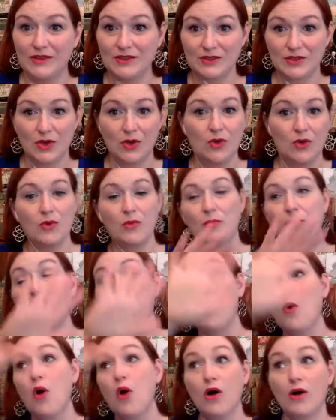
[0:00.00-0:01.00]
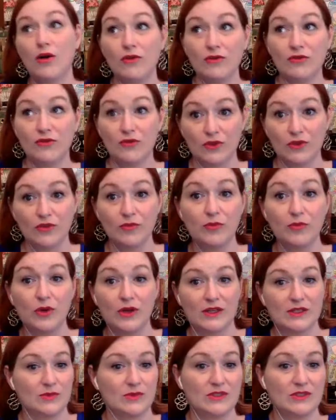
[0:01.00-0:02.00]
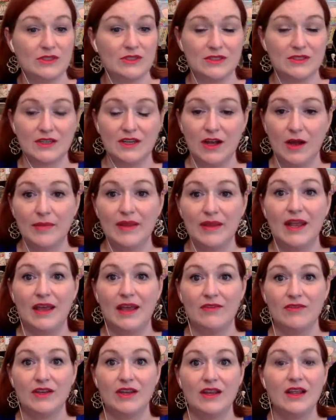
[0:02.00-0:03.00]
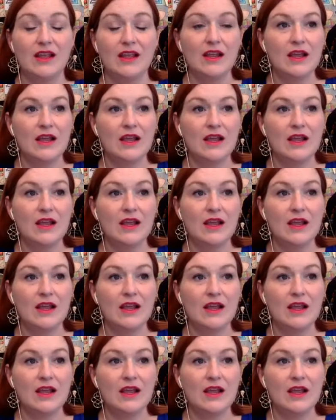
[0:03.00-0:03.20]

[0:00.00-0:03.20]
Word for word: There's a whole wall full of books, which is, you know, I'm in heaven.